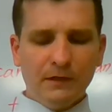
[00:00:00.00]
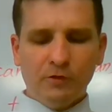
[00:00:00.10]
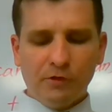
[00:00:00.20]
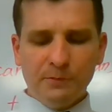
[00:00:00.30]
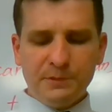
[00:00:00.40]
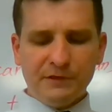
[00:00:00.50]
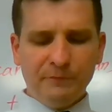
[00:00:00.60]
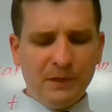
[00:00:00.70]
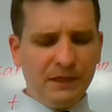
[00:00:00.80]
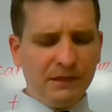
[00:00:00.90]
Groups of
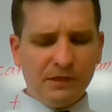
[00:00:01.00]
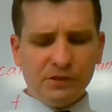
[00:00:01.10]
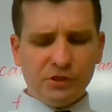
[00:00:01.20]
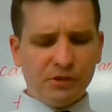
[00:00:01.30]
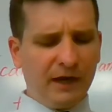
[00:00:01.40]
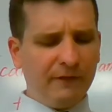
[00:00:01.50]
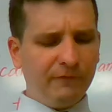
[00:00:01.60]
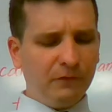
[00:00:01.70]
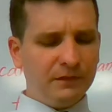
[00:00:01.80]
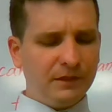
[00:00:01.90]
men
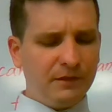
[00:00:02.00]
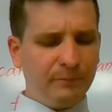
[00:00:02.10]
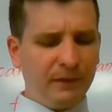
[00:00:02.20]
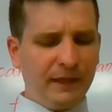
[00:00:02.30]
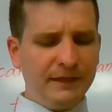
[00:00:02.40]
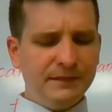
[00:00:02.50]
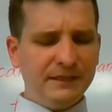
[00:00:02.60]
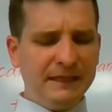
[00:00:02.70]
traveled to the plains